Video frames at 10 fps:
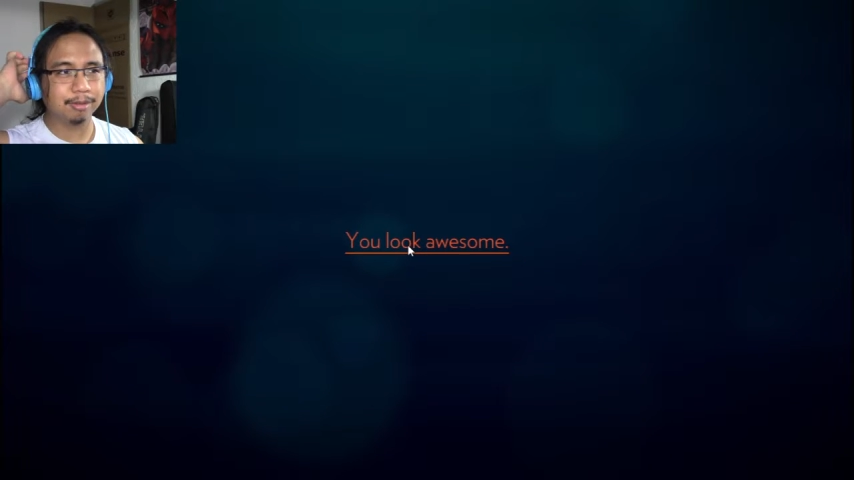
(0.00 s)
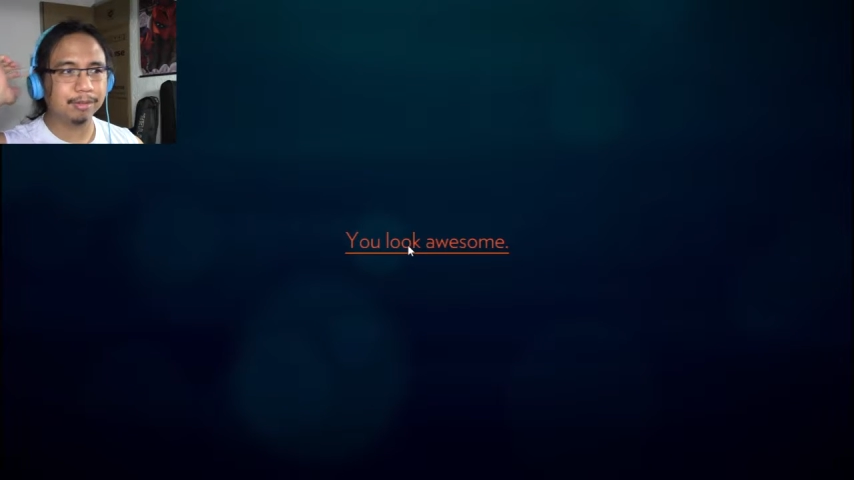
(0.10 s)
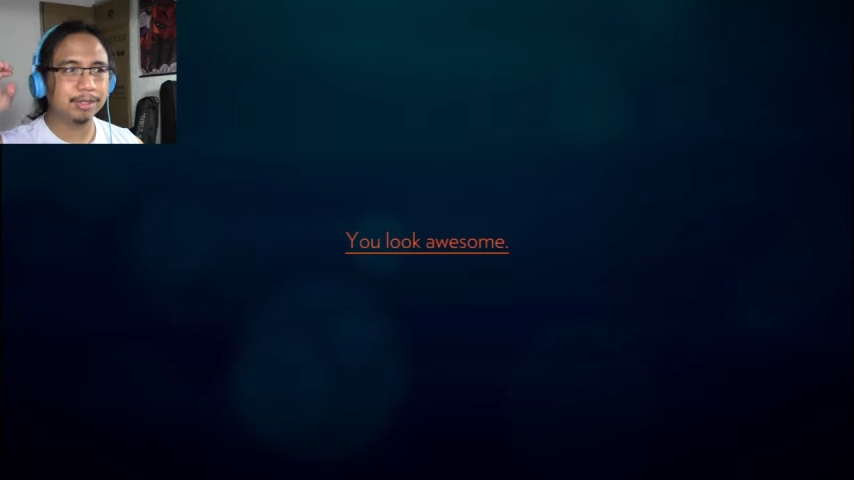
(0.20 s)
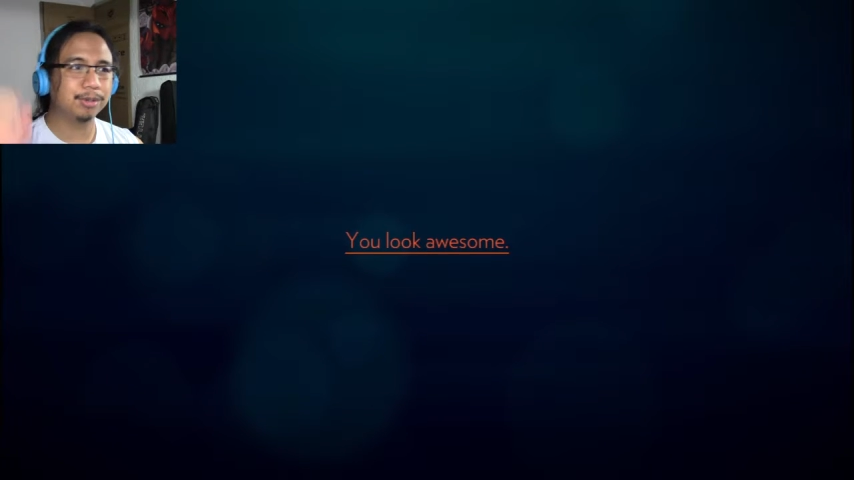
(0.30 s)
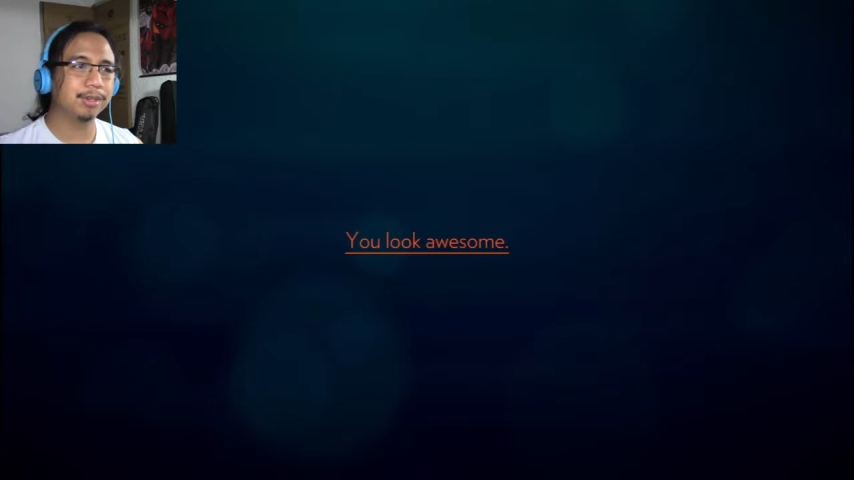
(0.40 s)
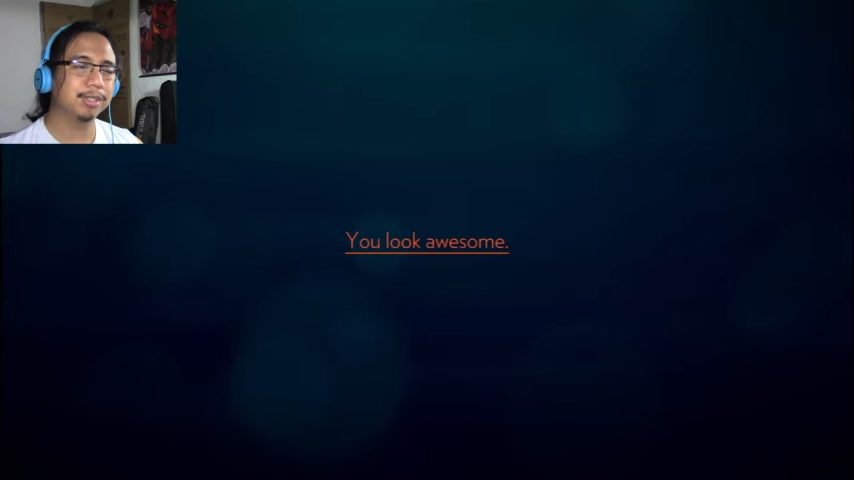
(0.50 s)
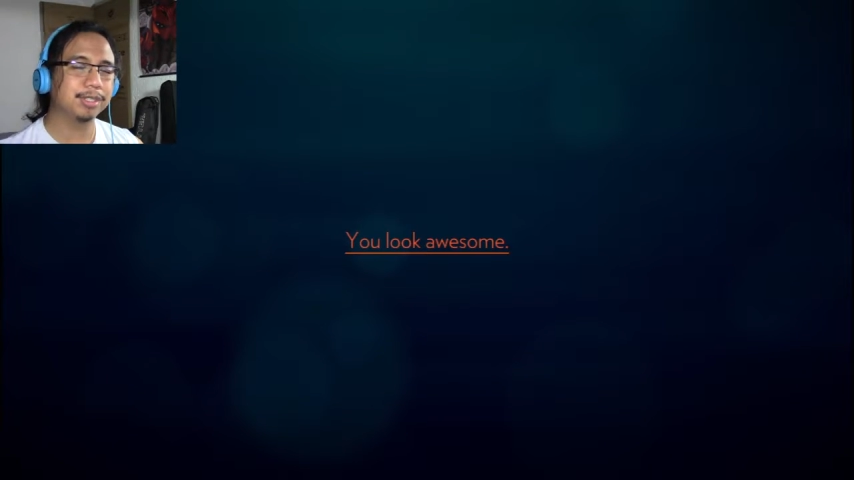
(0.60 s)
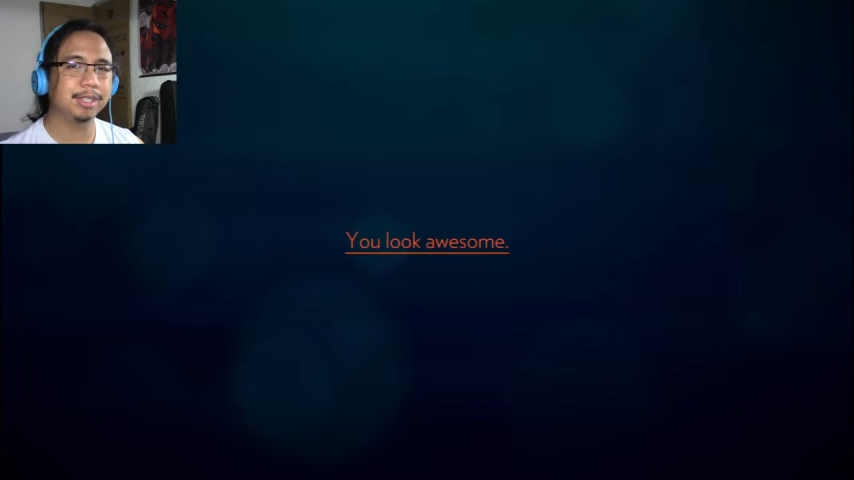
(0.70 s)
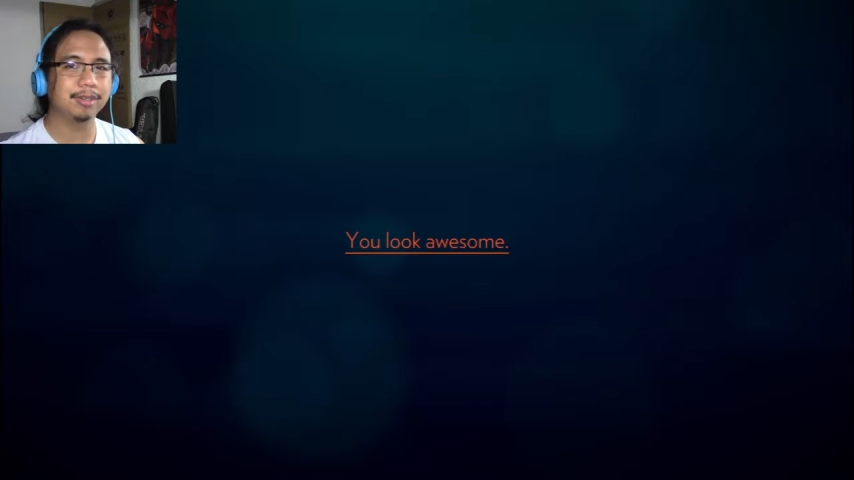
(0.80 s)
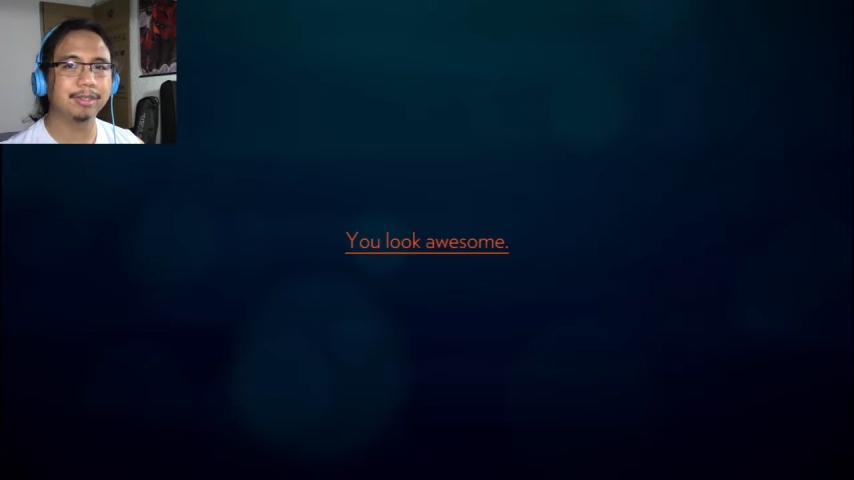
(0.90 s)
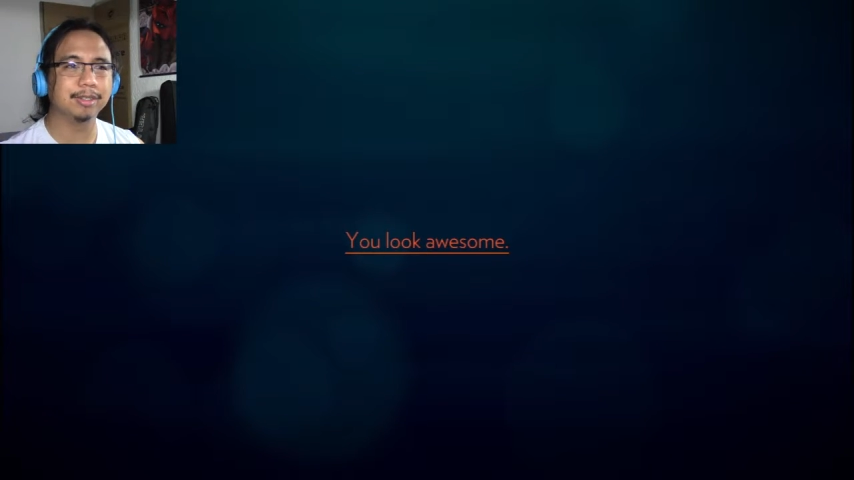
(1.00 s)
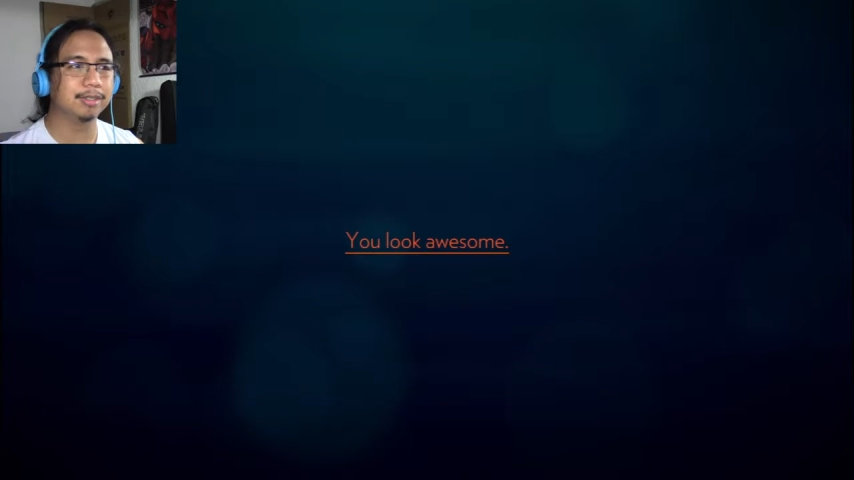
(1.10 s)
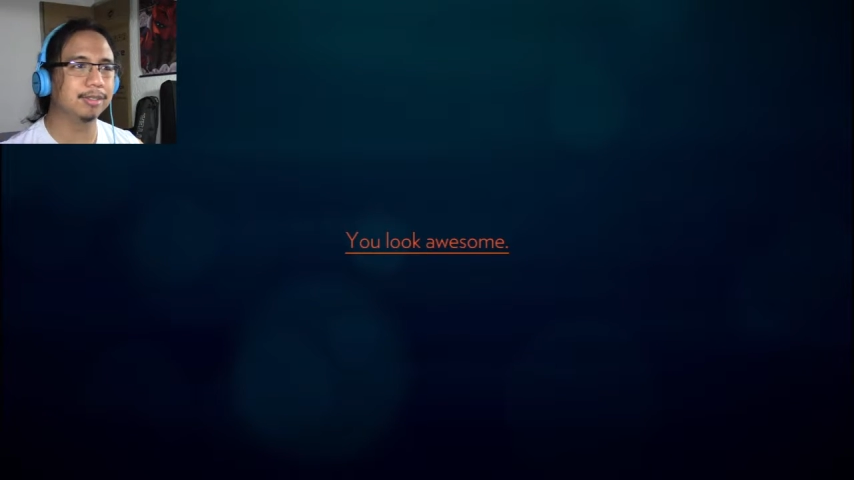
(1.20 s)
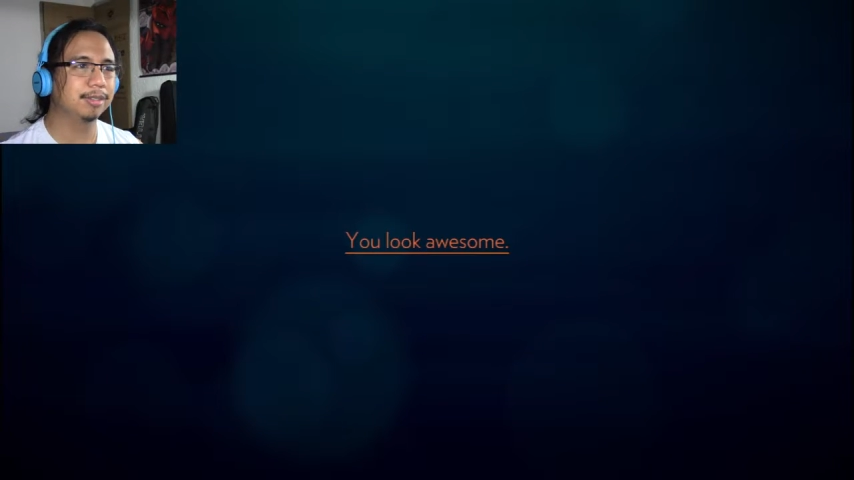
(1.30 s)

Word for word: Victoria's Secret.